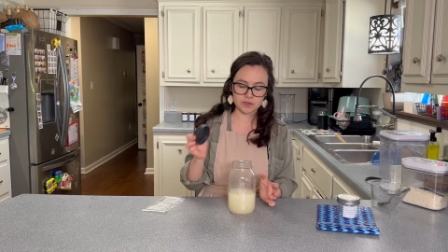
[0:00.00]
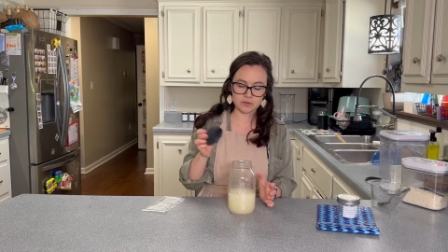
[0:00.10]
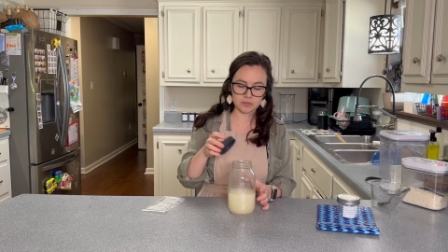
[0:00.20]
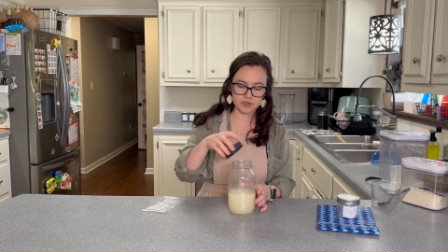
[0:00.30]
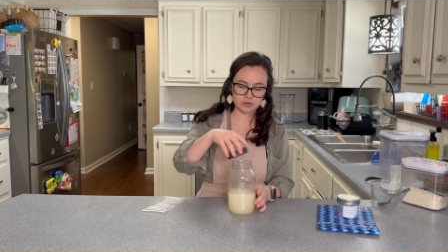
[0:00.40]

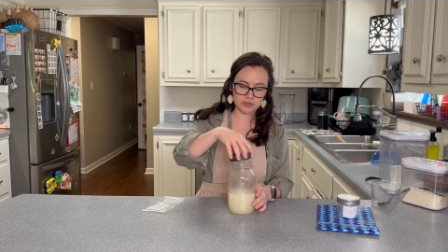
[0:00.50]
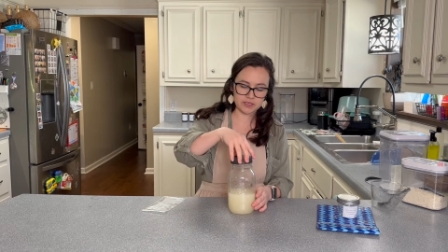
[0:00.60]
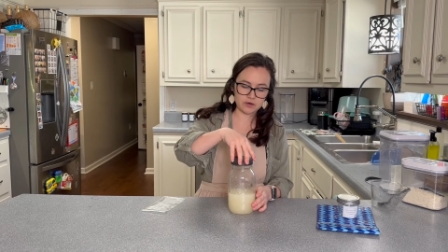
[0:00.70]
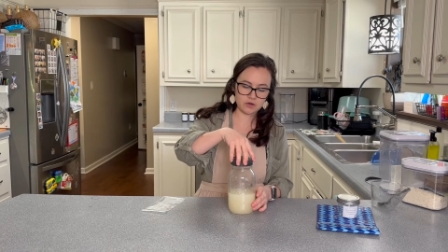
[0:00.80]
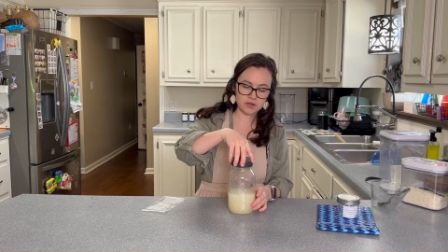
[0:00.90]
Put your lid
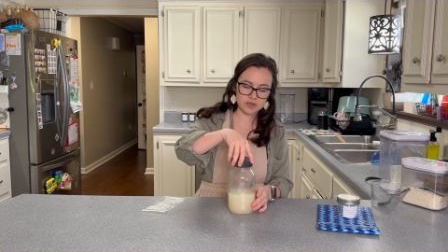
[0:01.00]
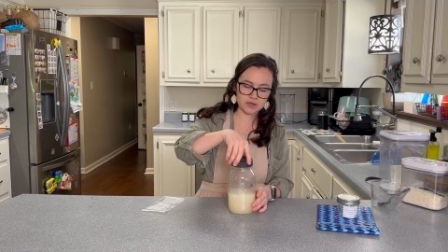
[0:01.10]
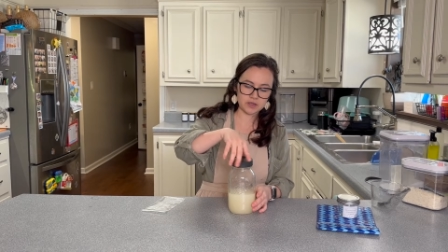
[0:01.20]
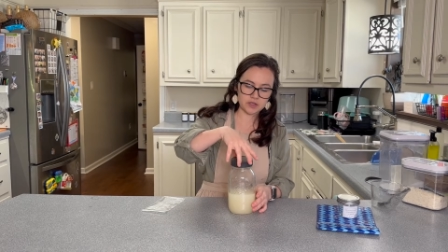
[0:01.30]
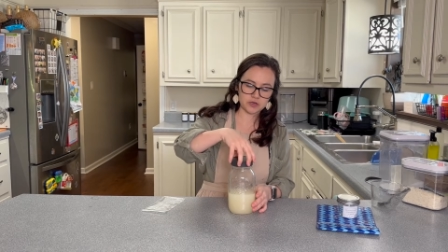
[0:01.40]
on.
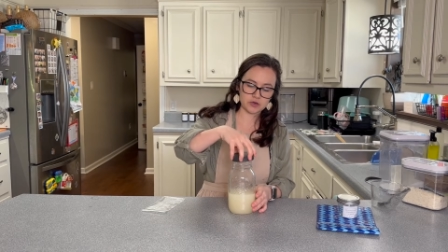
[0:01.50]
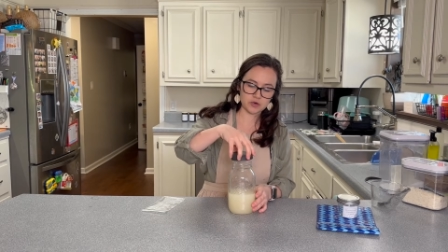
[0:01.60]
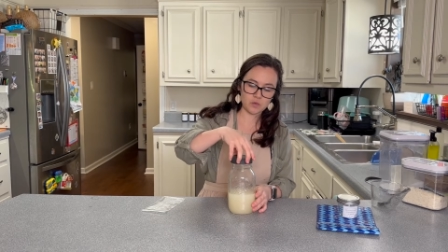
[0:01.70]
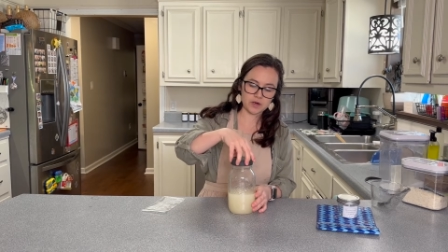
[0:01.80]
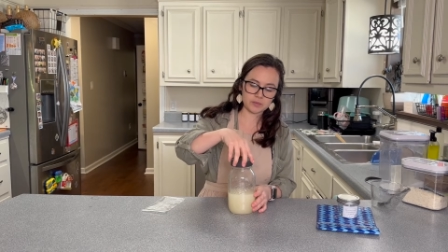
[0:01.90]
You're gonna
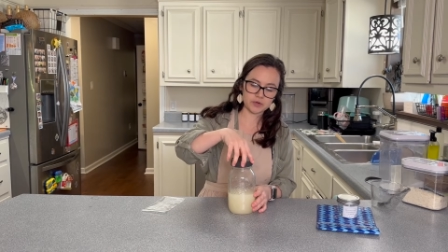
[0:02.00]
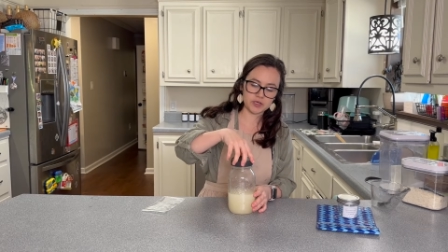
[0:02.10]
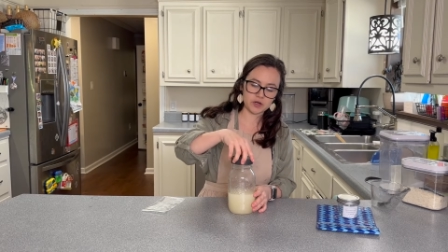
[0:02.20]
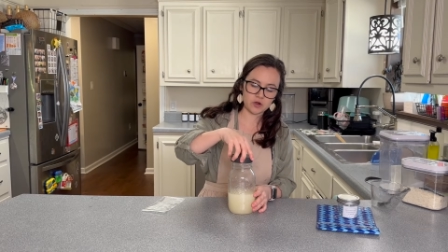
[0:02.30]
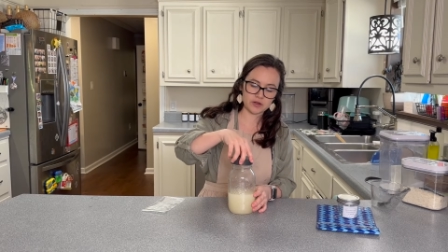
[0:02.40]
wanna put
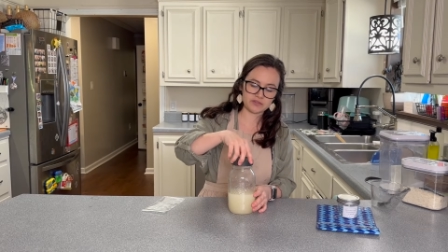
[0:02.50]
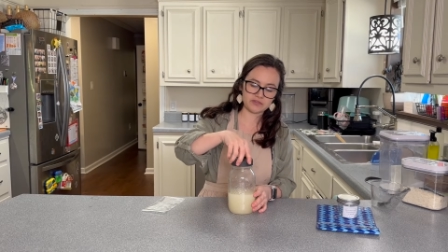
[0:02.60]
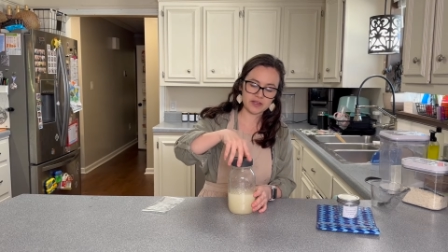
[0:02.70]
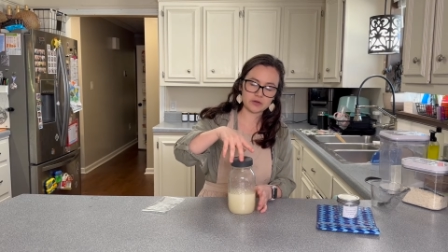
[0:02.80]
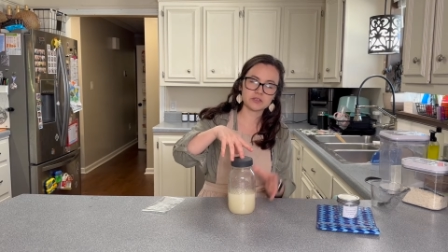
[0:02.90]
it on
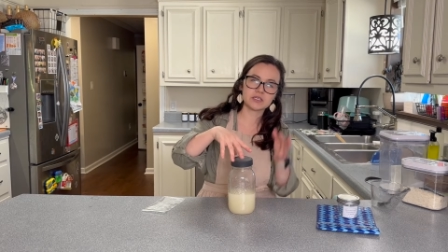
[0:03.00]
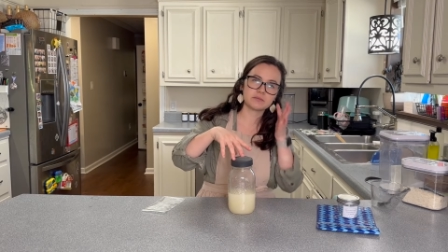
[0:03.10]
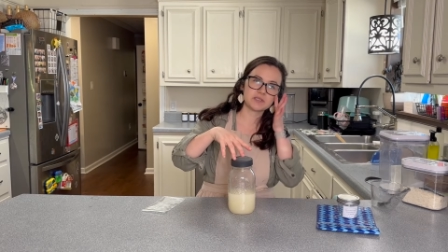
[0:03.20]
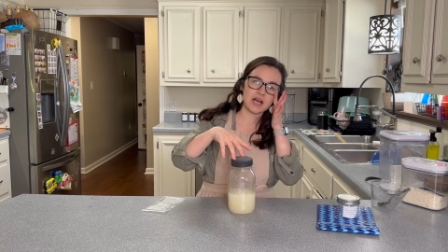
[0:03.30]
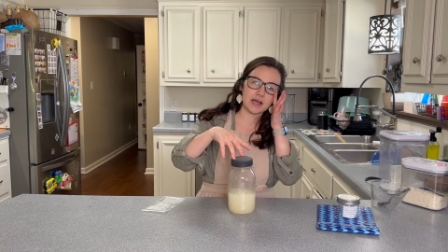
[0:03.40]
fingertip
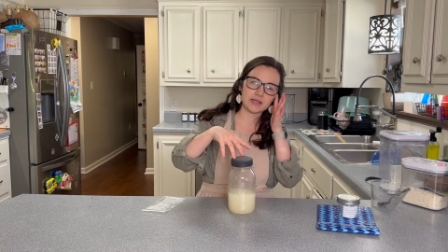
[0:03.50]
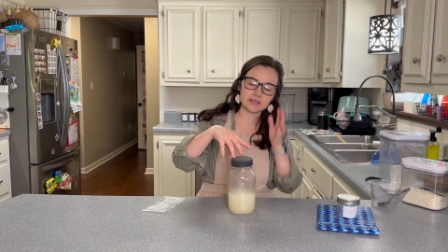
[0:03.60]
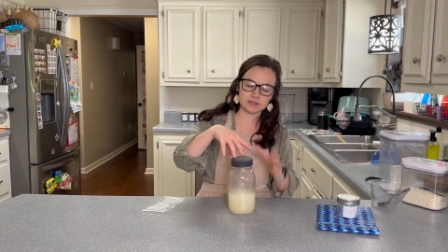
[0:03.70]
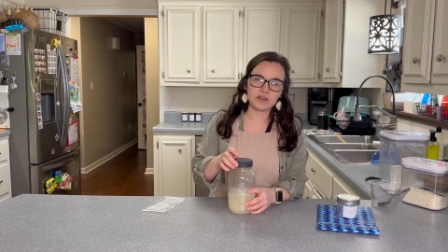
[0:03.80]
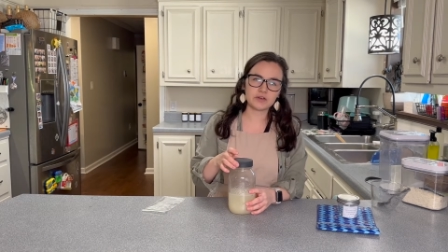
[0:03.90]
tight.
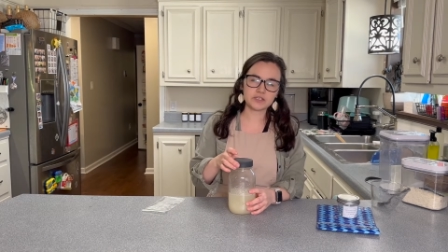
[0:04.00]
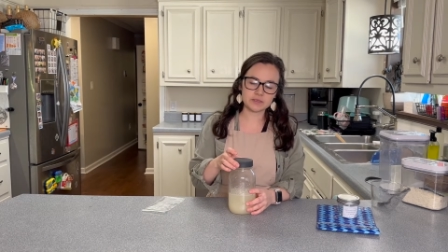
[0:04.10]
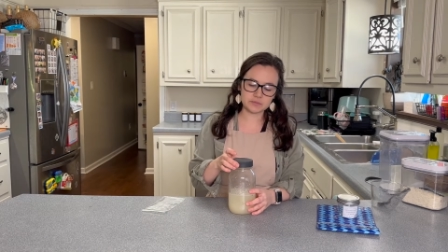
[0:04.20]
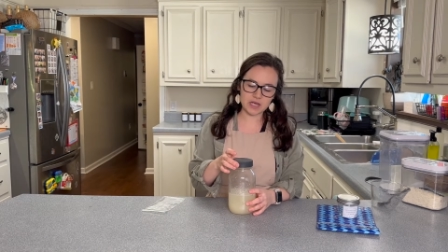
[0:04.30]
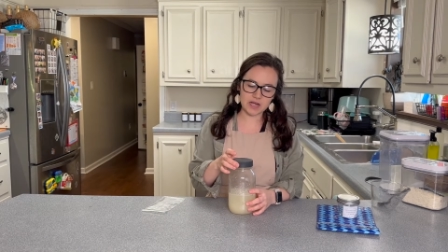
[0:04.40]

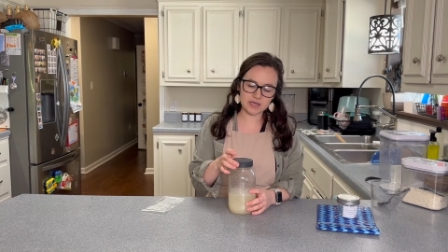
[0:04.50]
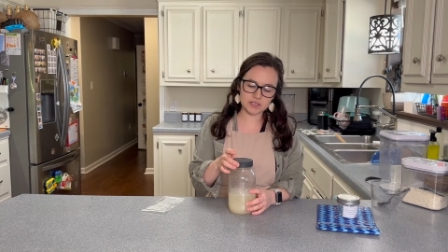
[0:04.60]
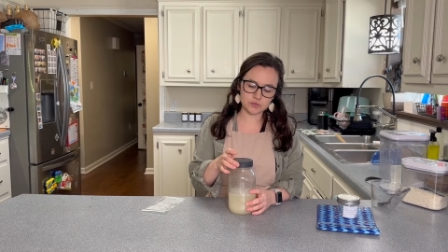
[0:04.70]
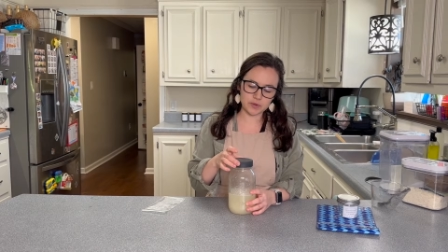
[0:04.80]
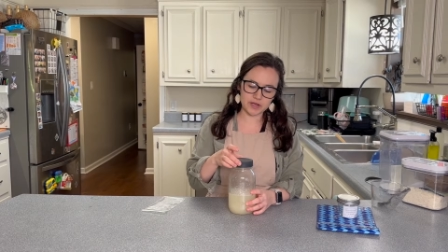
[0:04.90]
Fingertip tight
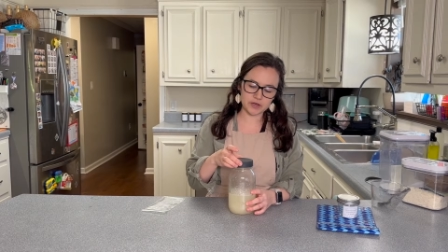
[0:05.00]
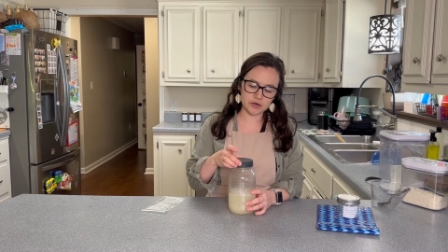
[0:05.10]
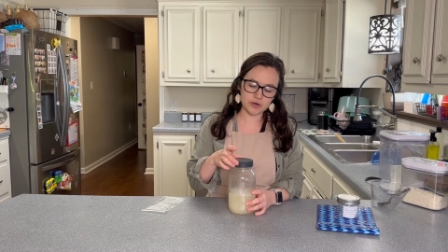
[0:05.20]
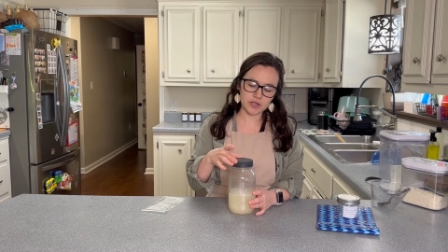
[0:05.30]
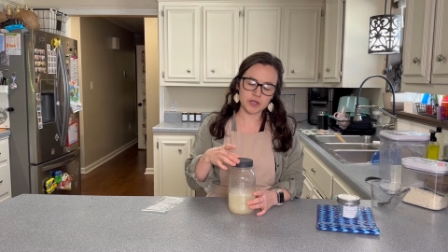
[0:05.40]
is where